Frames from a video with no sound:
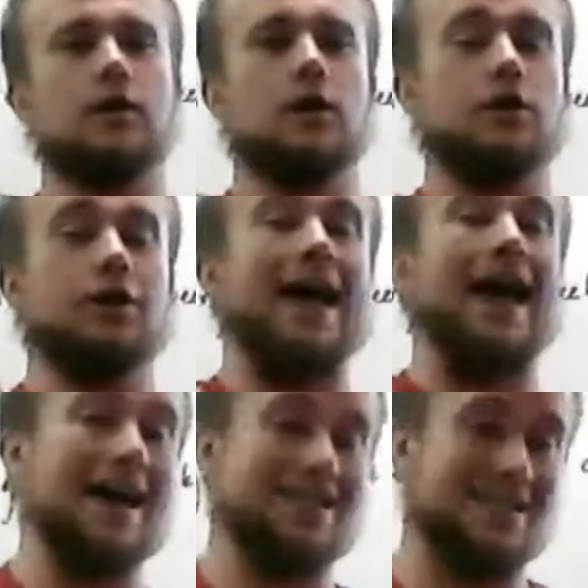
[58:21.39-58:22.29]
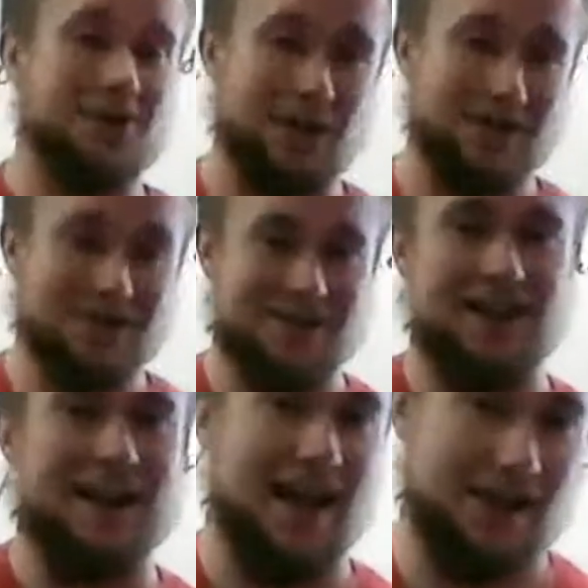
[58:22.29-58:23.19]
Or you can ask a question,
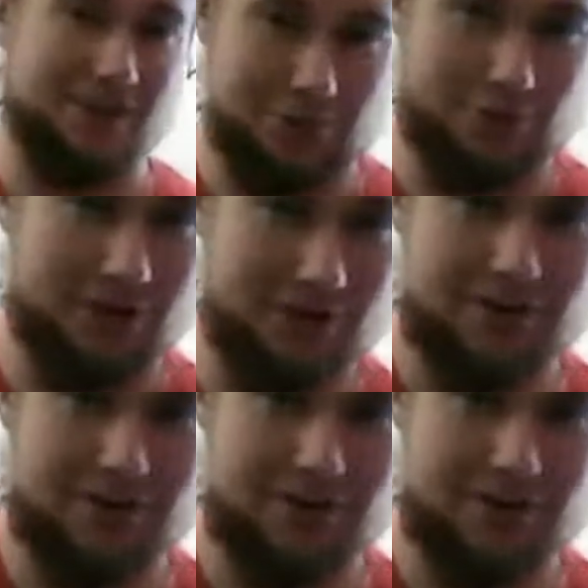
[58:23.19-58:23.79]
not answer a question.